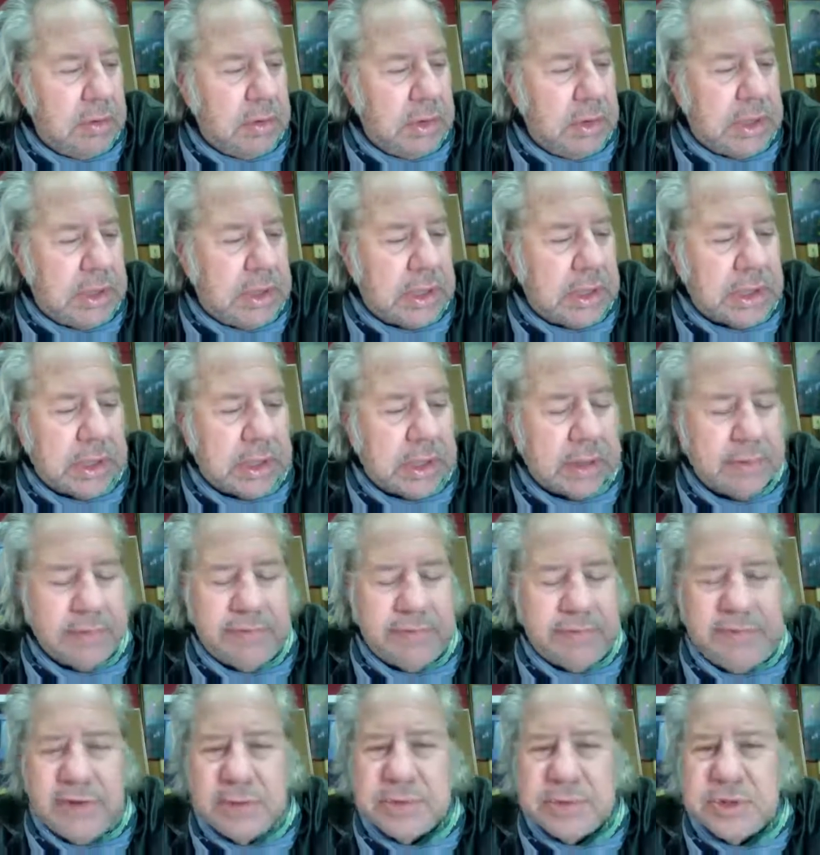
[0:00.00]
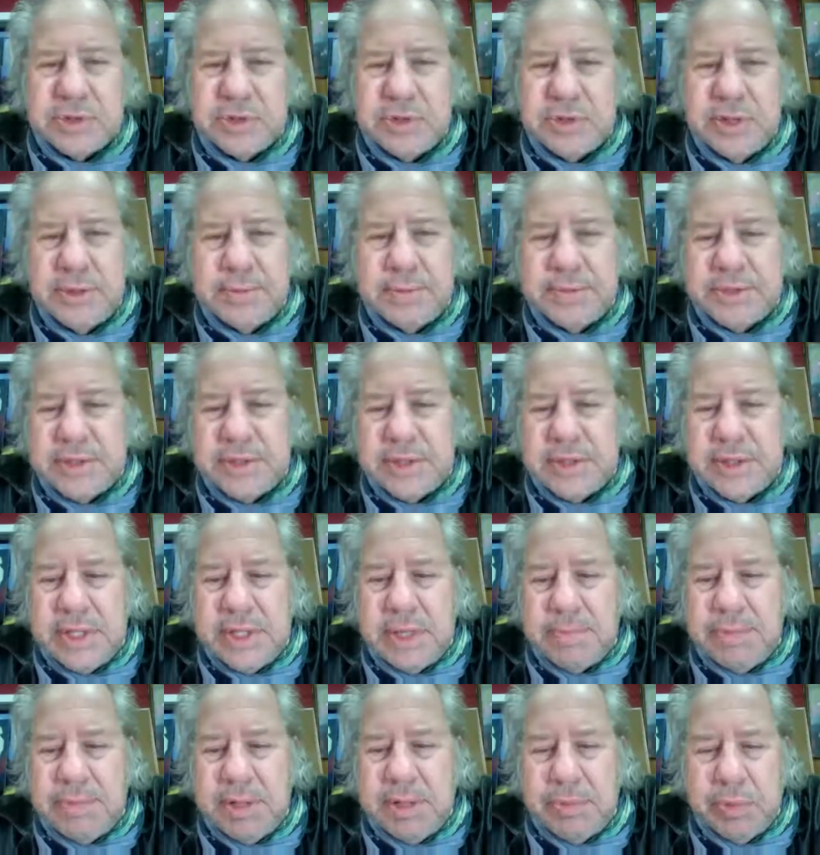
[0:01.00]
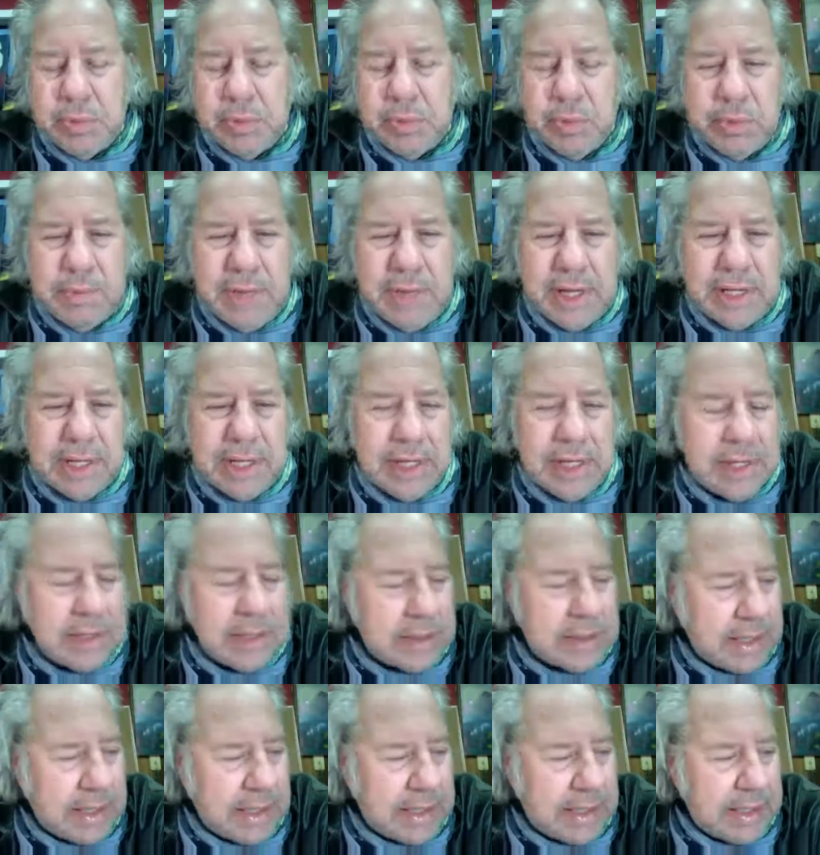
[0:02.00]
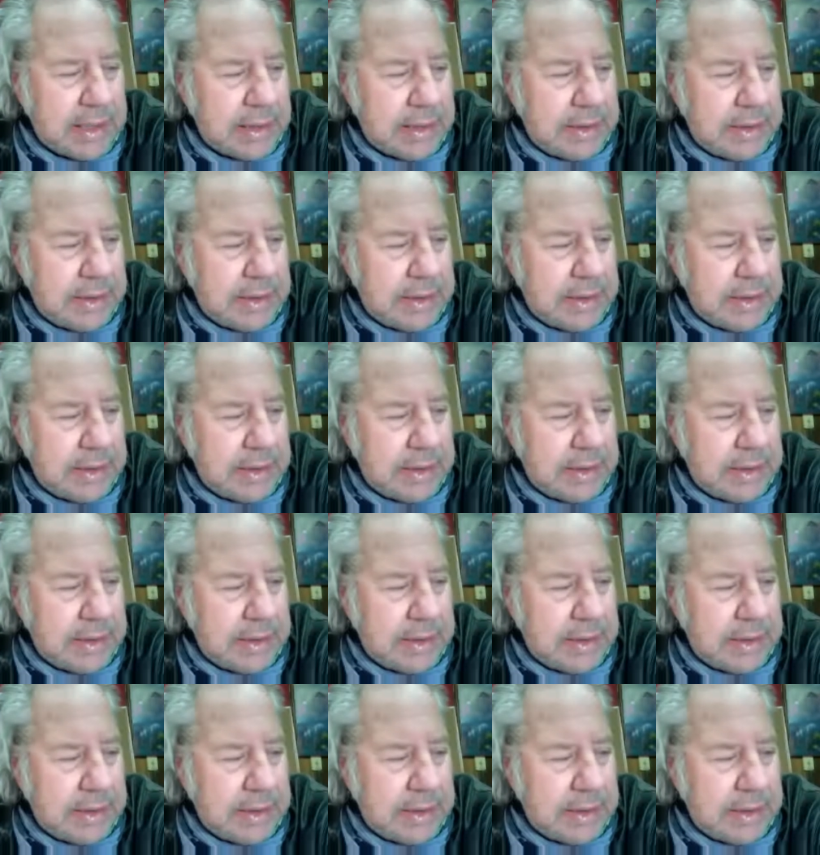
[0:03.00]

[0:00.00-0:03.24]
little film strips that people were making, like